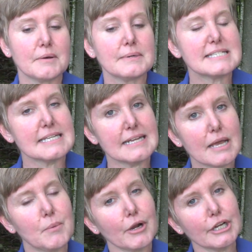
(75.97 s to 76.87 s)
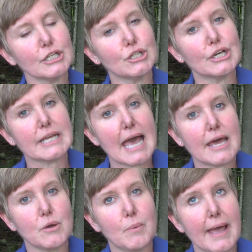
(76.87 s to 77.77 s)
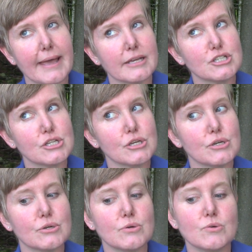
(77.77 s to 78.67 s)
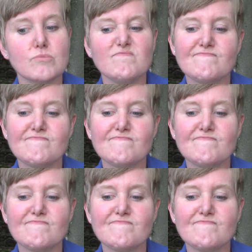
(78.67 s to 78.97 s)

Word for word: Well, today we're going to look at a way to